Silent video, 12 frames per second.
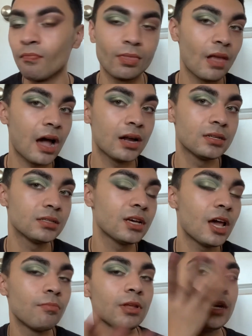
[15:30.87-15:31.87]
honestly,
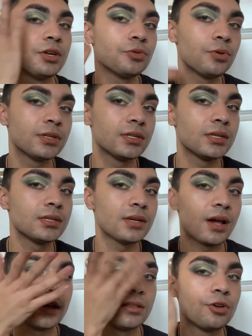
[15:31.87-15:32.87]
I'm leaning towards this
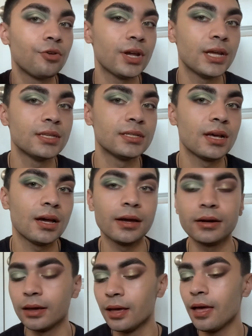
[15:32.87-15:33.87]
side, the green side.
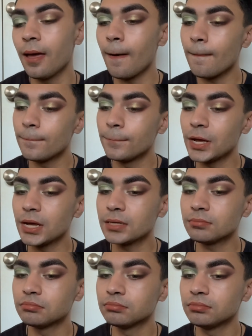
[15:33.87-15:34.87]
But
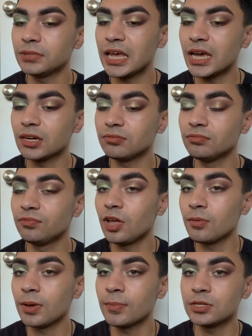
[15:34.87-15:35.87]
yeah, follow
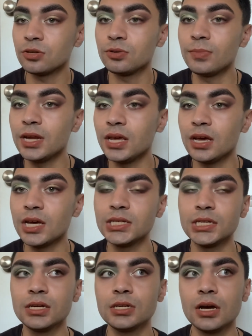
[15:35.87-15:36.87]
me on my social media,
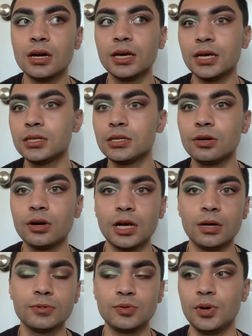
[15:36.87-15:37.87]
TikTok,
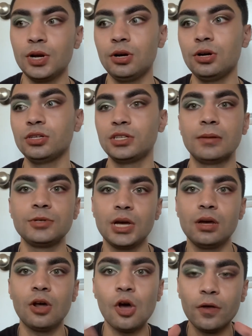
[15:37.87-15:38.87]
Instagram, Twitter,
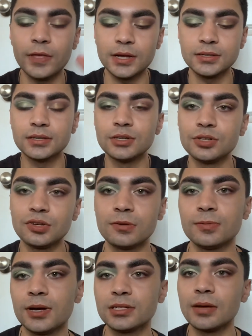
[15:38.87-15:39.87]
Snapchat, all that is in the description
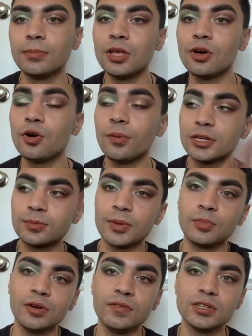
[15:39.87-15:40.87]
box down below. Go watch my
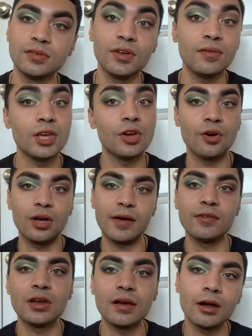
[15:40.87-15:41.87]
previous video if you
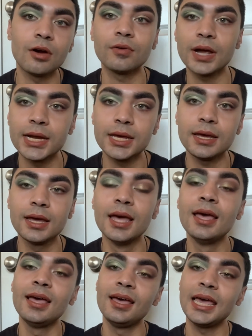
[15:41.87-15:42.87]
haven't yet already.
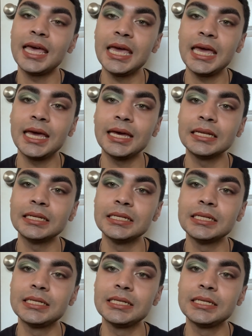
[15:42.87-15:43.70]
And